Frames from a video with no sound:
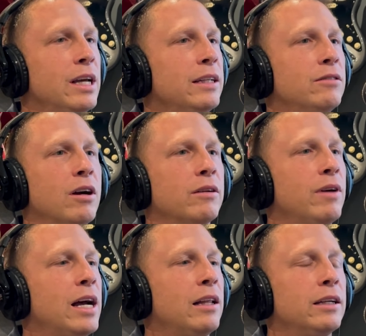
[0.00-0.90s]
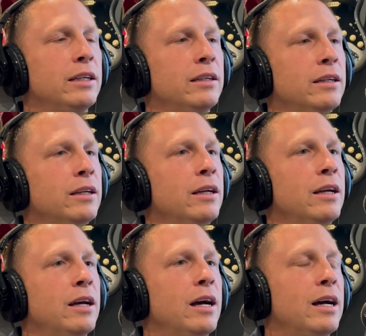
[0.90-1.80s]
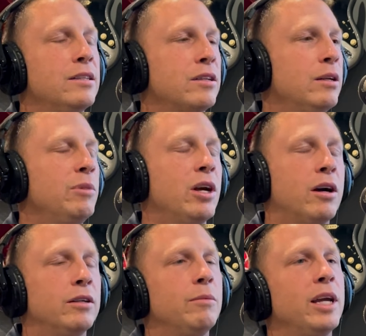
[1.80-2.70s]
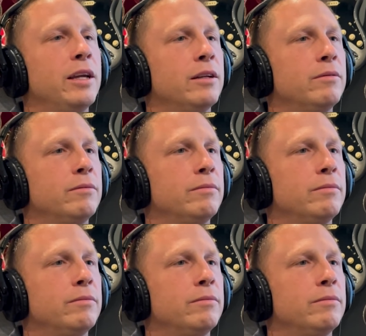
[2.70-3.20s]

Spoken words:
in that dark valley. It's going to be hard to make it.